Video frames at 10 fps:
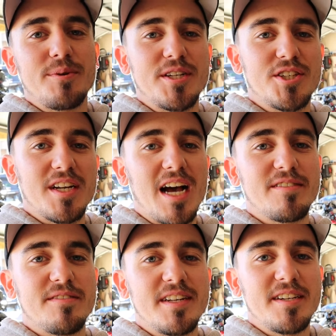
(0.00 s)
We should
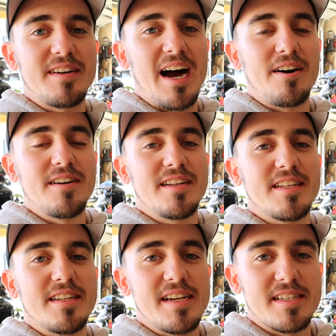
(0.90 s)
have a video out in
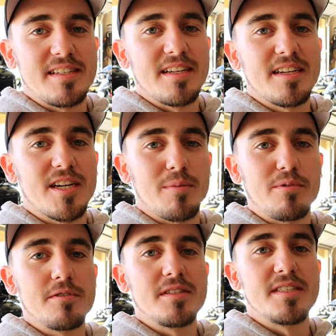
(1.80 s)
the next
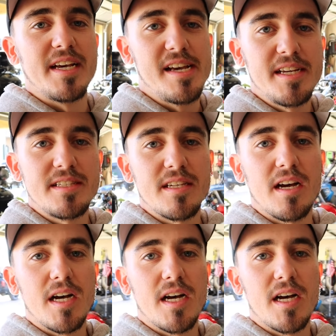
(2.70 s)
couple days